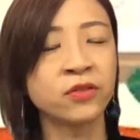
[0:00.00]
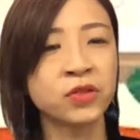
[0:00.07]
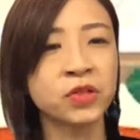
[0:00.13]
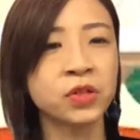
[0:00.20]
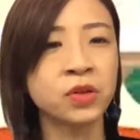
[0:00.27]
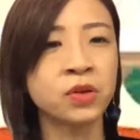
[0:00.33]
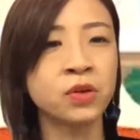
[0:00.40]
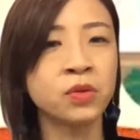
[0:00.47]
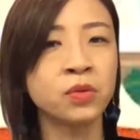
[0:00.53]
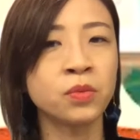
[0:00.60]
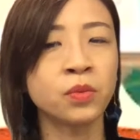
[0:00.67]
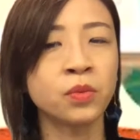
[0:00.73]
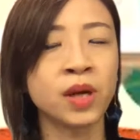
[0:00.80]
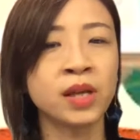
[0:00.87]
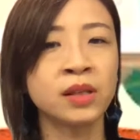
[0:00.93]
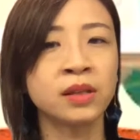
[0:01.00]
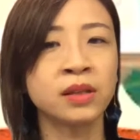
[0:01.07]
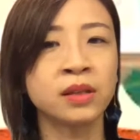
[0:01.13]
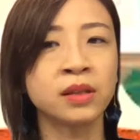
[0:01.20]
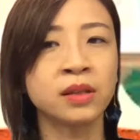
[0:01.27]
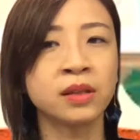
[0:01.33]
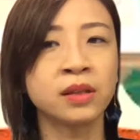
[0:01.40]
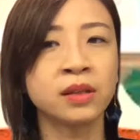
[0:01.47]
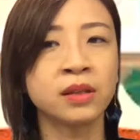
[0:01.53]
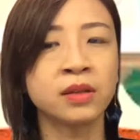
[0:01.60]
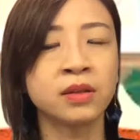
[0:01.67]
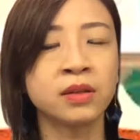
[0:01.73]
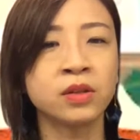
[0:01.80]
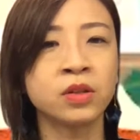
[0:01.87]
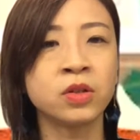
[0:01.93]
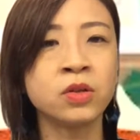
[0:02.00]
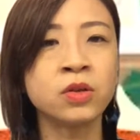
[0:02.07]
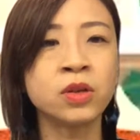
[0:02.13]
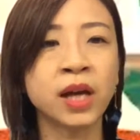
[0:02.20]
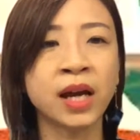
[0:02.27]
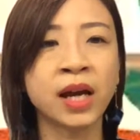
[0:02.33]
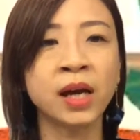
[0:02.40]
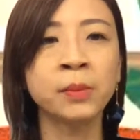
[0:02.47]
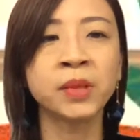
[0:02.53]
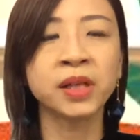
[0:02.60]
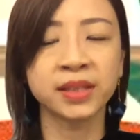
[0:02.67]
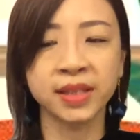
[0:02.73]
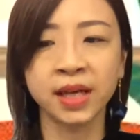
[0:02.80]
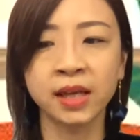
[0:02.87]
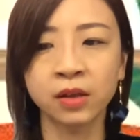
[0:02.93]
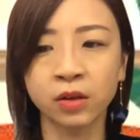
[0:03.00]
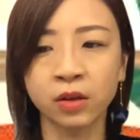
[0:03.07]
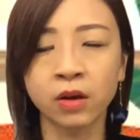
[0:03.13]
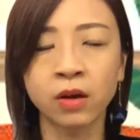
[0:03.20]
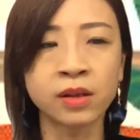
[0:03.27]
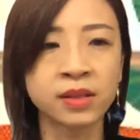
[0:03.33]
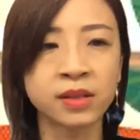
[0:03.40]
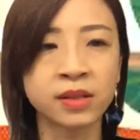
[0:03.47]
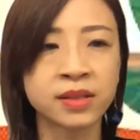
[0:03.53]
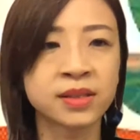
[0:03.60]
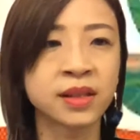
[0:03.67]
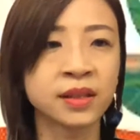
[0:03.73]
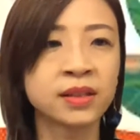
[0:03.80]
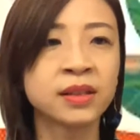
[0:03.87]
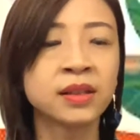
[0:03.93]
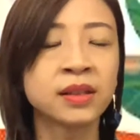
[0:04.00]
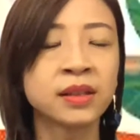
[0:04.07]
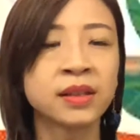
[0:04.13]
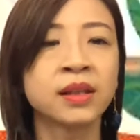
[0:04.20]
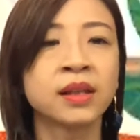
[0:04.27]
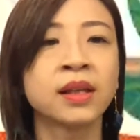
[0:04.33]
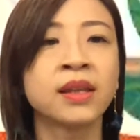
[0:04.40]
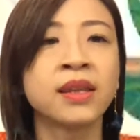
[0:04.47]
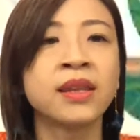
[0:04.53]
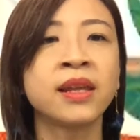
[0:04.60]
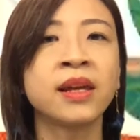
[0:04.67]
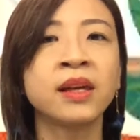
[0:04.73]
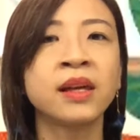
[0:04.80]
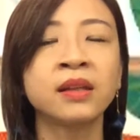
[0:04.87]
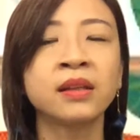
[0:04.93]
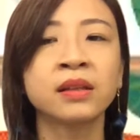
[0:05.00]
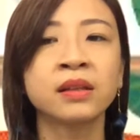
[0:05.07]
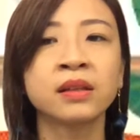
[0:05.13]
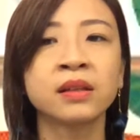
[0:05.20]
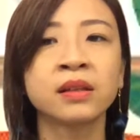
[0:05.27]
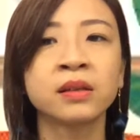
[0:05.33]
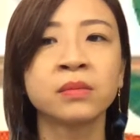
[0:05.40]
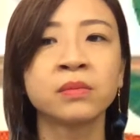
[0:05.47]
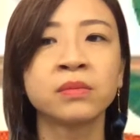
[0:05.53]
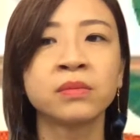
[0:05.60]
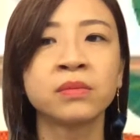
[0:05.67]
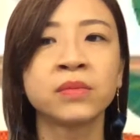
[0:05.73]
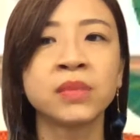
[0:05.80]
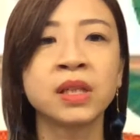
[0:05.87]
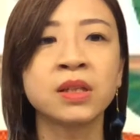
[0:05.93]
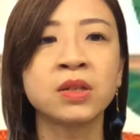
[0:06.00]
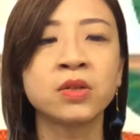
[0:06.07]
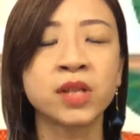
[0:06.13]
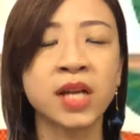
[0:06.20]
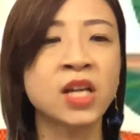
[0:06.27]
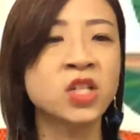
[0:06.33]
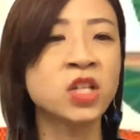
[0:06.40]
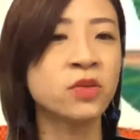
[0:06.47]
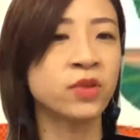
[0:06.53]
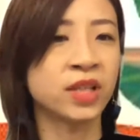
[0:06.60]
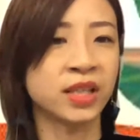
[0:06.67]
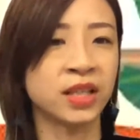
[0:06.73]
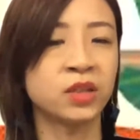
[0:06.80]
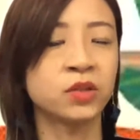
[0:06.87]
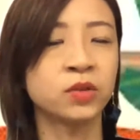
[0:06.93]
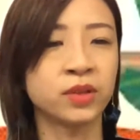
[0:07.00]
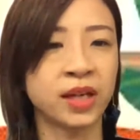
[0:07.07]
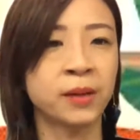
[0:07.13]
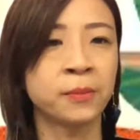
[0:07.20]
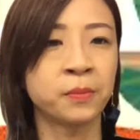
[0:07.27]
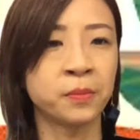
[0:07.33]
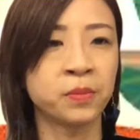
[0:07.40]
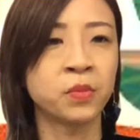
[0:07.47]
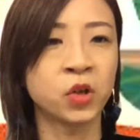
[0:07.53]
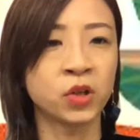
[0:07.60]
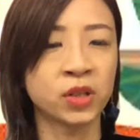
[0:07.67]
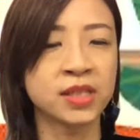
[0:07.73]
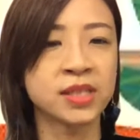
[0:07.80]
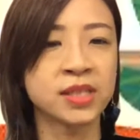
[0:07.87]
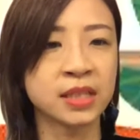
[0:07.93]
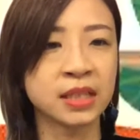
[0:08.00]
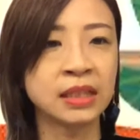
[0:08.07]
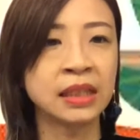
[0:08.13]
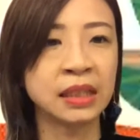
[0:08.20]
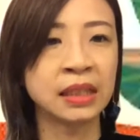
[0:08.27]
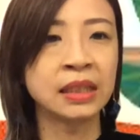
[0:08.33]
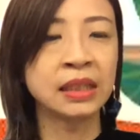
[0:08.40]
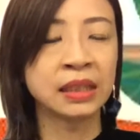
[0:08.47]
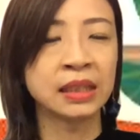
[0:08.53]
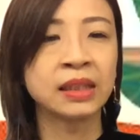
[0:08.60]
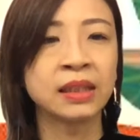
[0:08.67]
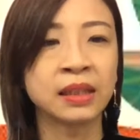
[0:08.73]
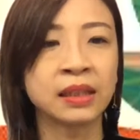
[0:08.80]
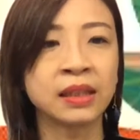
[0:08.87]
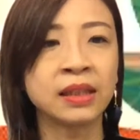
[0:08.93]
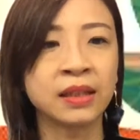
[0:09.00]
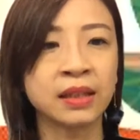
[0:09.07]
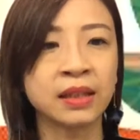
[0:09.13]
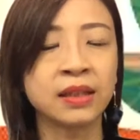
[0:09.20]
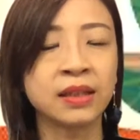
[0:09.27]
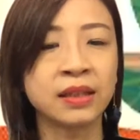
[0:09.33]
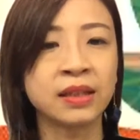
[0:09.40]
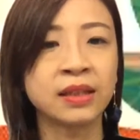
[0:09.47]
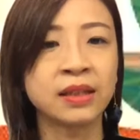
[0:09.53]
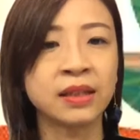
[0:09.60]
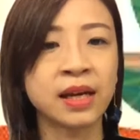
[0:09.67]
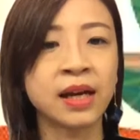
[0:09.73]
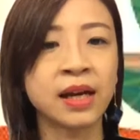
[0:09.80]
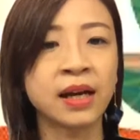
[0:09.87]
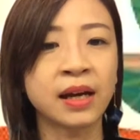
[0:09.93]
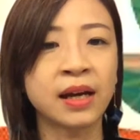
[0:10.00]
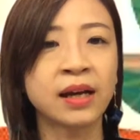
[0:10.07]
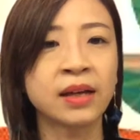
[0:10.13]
So when you come attend a concert, then you can actually relate to them more easily. Yeah.